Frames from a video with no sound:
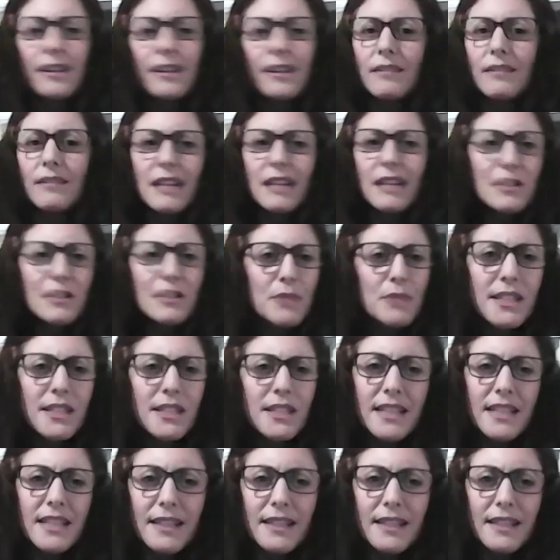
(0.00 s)
As we
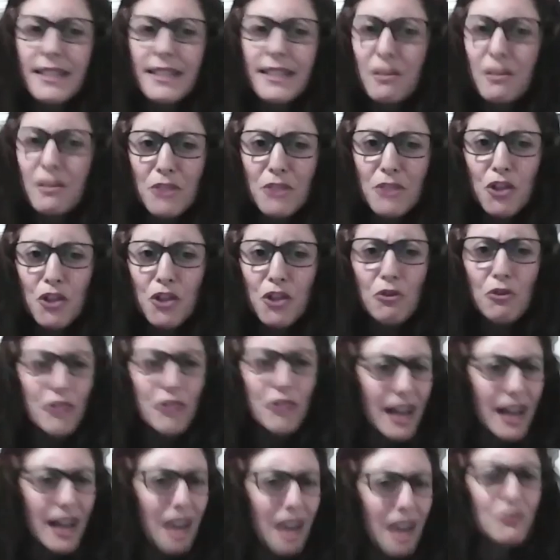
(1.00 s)
see, there's some children
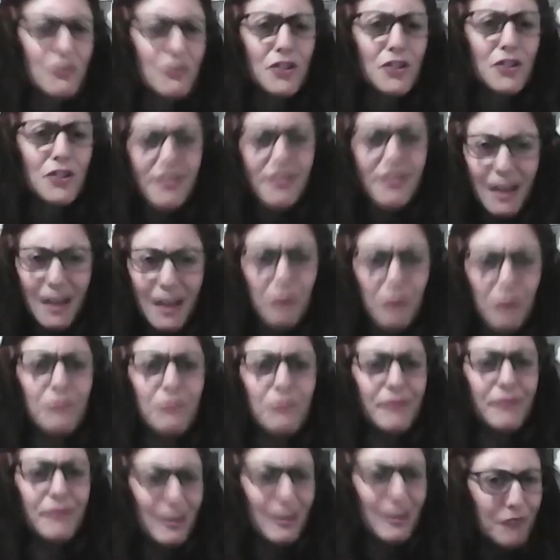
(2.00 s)
that have
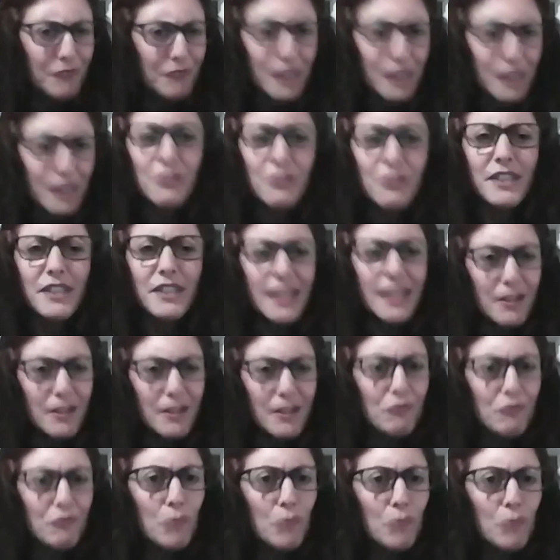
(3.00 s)
that
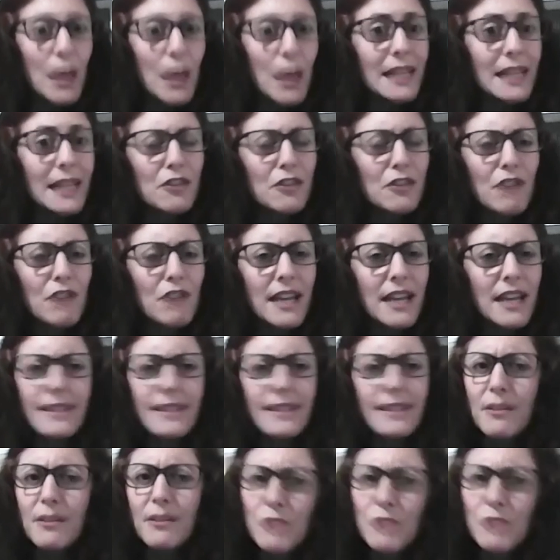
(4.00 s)
faculty well ingrained.
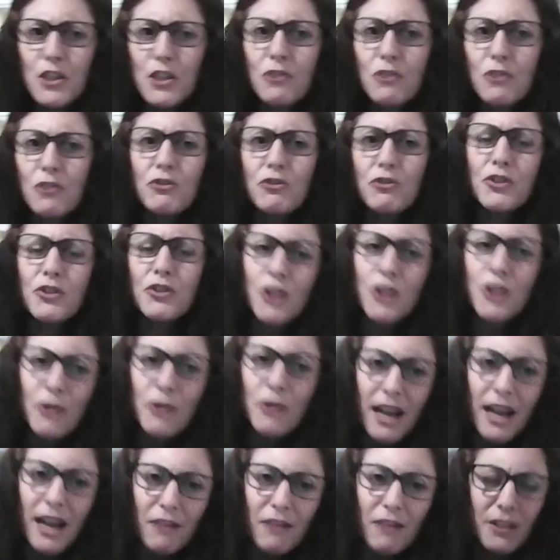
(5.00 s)
Some children don't
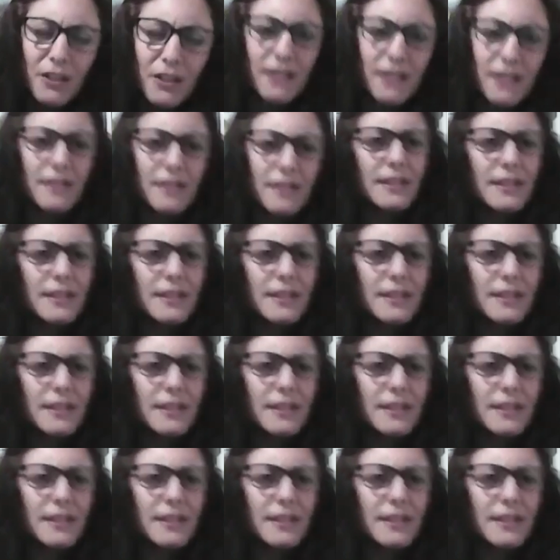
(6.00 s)
have it.